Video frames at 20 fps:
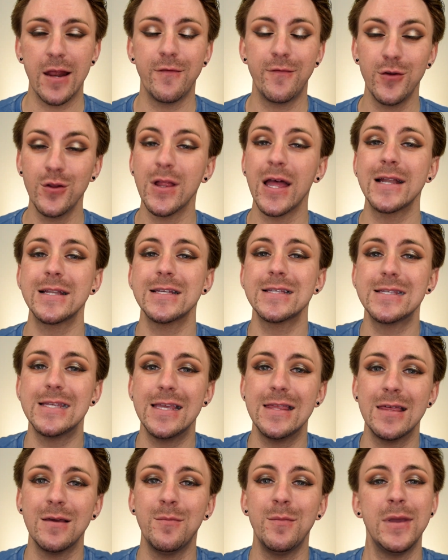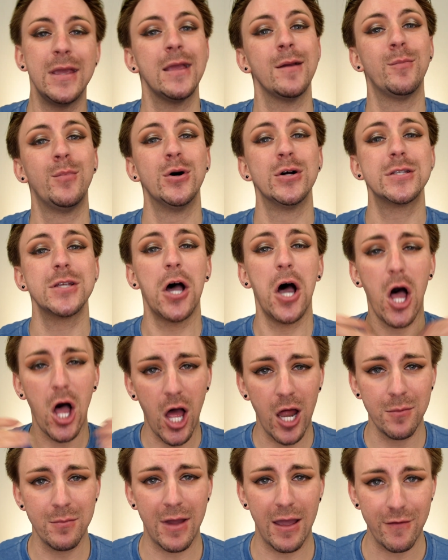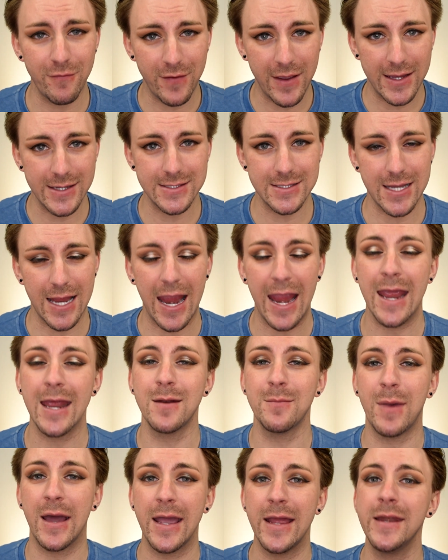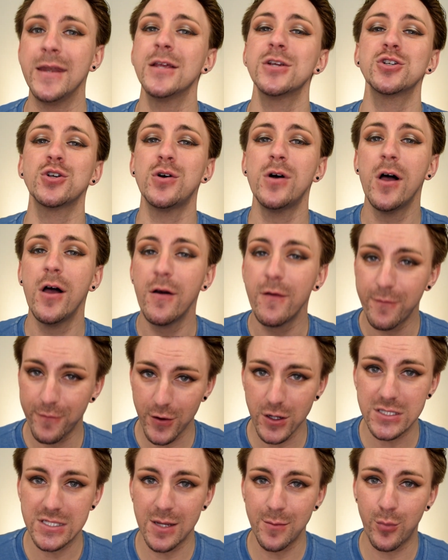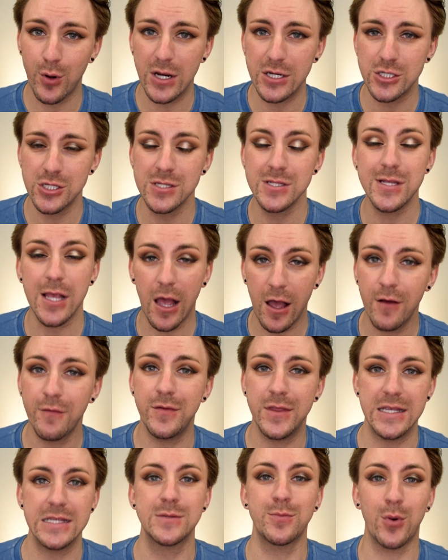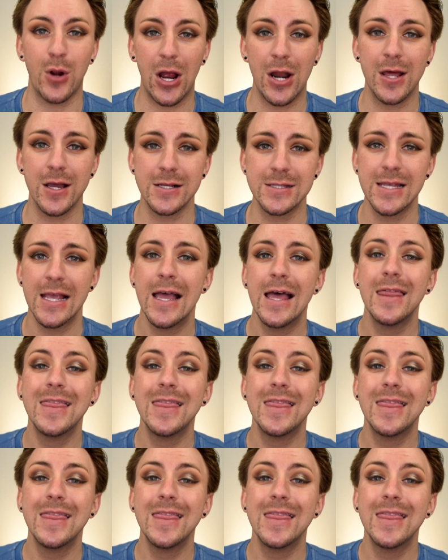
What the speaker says: if you'd like to see them being put on my face and my initial first impressions of these products,